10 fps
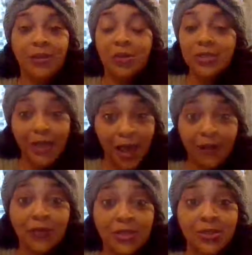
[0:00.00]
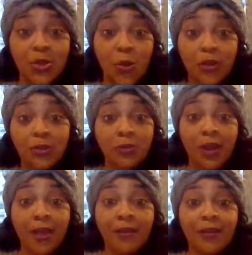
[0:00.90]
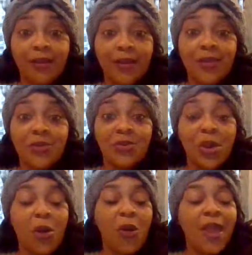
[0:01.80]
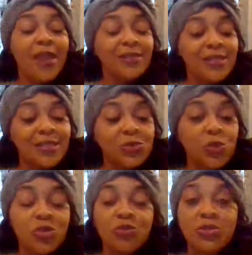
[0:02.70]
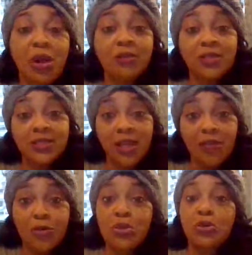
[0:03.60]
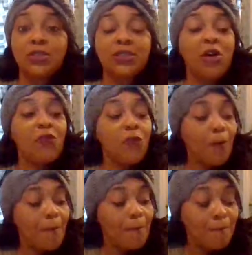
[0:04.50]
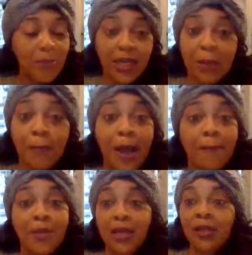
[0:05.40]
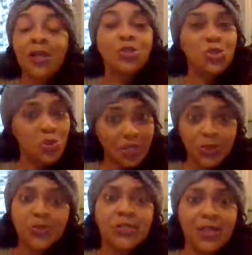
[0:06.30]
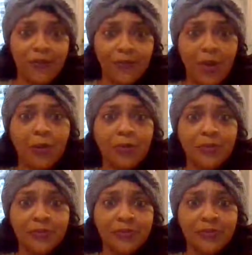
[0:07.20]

There's a lot of us that's going through that. You know, and this is where you start discovering yourself minute by minute. Trust what's unfolding.